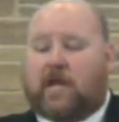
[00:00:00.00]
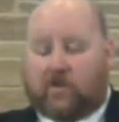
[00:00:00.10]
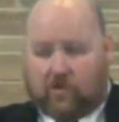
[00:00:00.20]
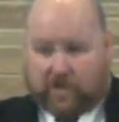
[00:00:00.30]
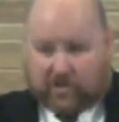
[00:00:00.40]

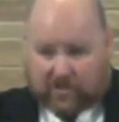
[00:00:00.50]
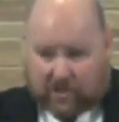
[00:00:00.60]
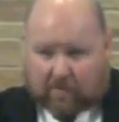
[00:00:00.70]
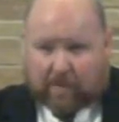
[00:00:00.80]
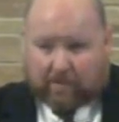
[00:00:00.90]
and you could
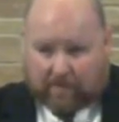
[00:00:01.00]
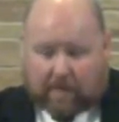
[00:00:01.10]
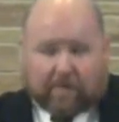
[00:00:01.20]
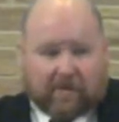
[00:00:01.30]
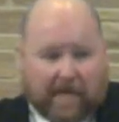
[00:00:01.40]
still be
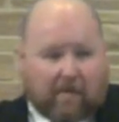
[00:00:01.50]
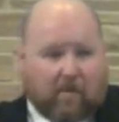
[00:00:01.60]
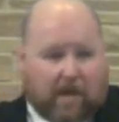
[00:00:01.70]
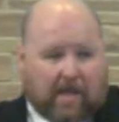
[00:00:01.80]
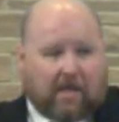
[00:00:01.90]
remembered that
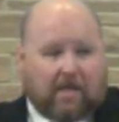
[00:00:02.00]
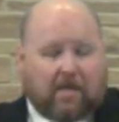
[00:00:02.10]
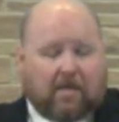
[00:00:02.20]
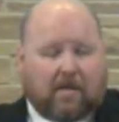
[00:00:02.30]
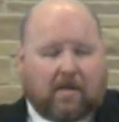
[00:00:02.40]
way.
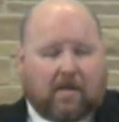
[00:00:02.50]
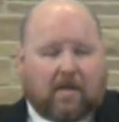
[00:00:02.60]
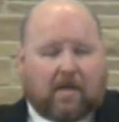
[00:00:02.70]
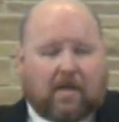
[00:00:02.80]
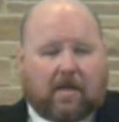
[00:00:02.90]

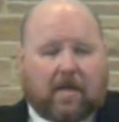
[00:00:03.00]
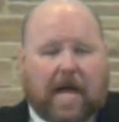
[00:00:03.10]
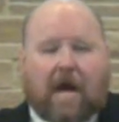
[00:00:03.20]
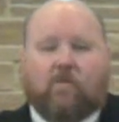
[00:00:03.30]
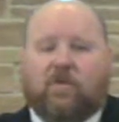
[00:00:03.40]

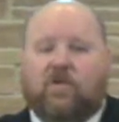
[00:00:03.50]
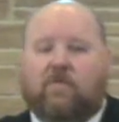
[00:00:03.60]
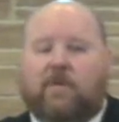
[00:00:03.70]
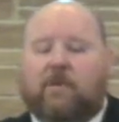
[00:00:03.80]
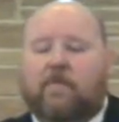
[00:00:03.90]
How will
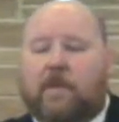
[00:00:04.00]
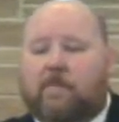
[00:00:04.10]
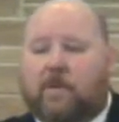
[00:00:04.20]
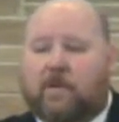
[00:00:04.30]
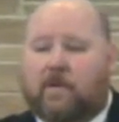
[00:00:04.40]
you be
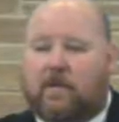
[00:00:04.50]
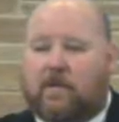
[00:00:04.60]
remembered?